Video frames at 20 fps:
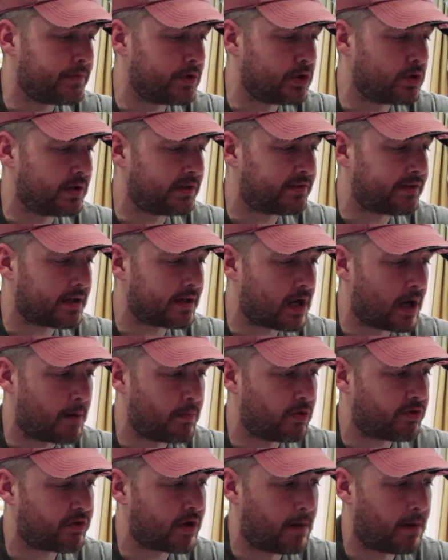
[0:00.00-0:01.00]
units that
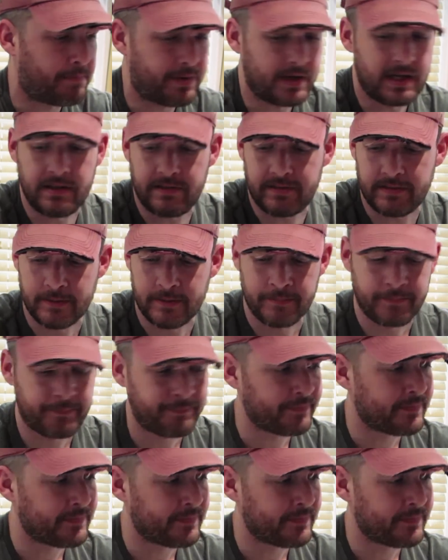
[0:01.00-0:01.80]
come with companies,